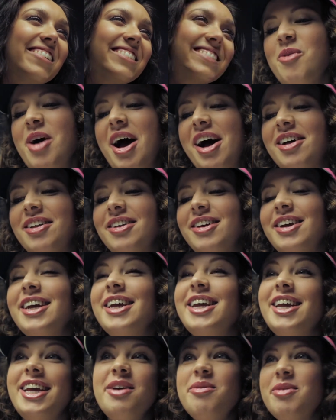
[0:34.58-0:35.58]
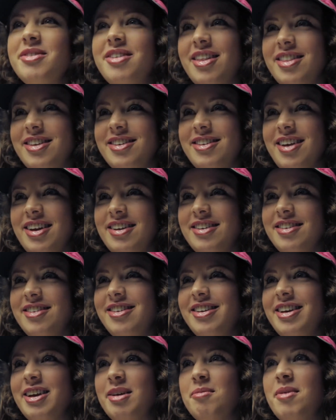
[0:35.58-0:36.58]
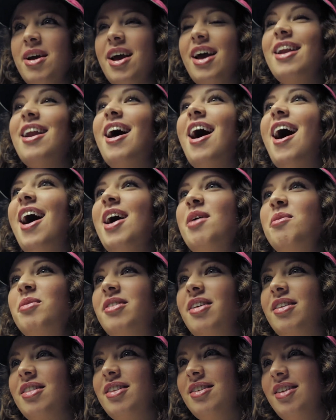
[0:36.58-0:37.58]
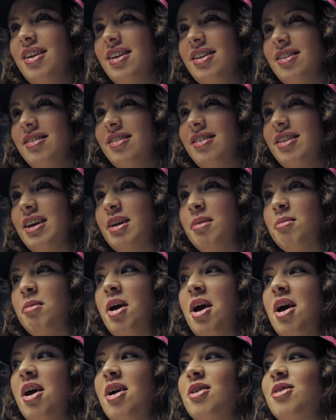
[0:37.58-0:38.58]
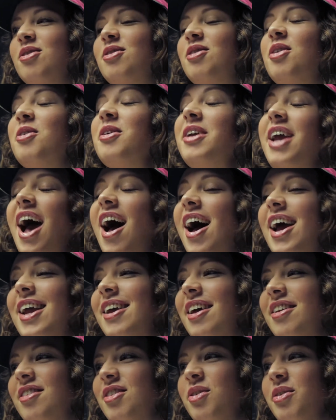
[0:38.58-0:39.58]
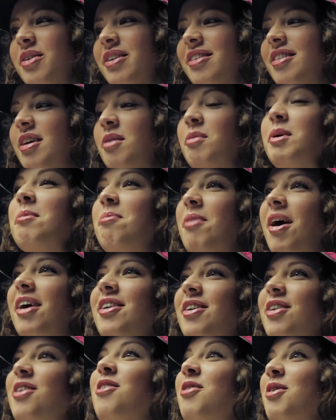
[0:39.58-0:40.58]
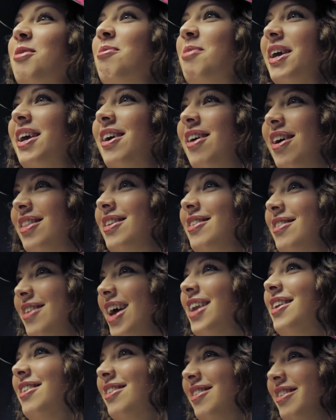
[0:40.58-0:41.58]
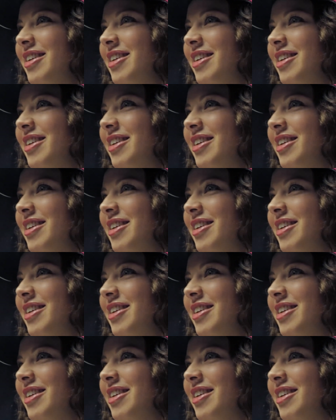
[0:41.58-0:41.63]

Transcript: Well, he was on the tennis team and I was on the tennis team. So yeah, I guess you could say we bonded over being on the tennis